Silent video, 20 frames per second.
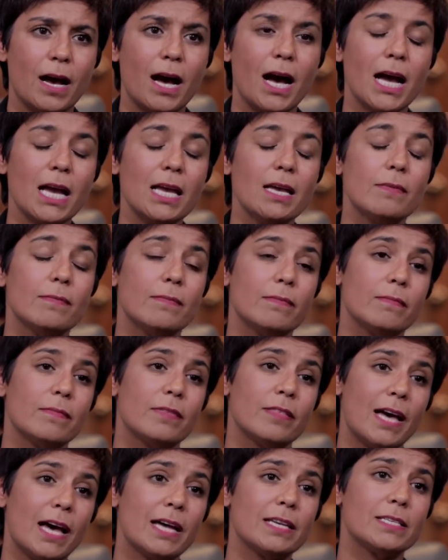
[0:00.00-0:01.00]
I
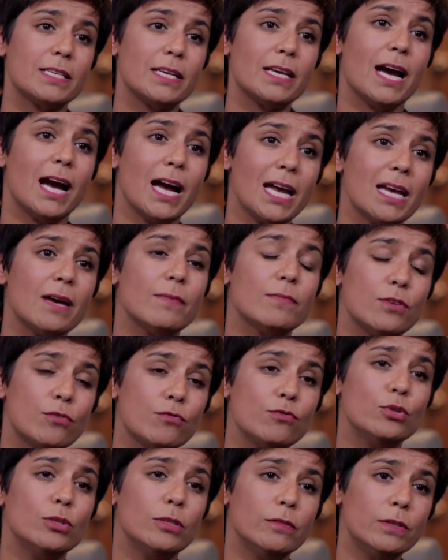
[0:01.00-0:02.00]
am
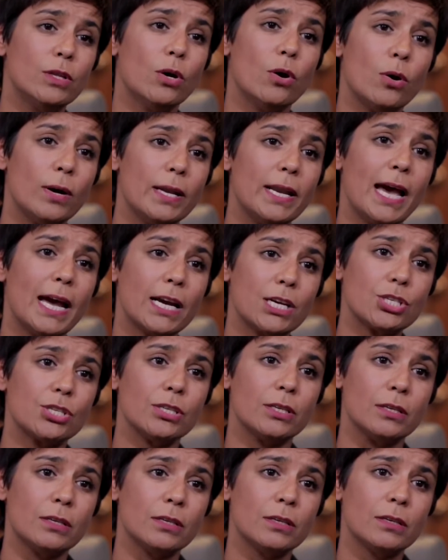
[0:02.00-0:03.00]
the rule of law in
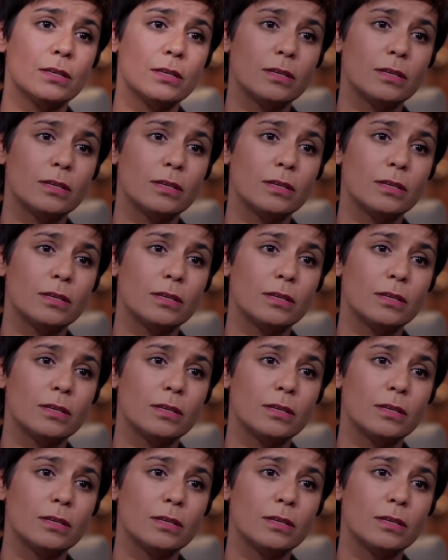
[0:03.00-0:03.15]
action.